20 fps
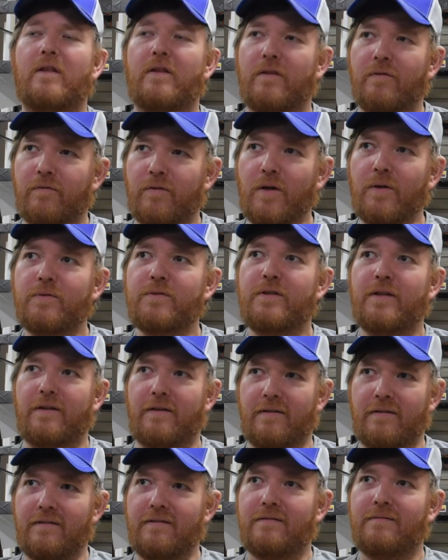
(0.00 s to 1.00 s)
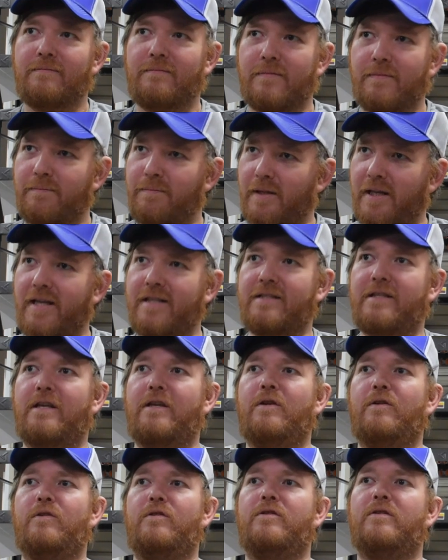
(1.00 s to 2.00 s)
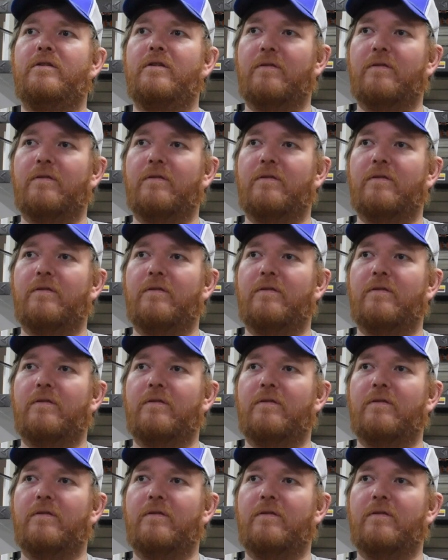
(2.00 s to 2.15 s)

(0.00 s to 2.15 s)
The roasting plays a huge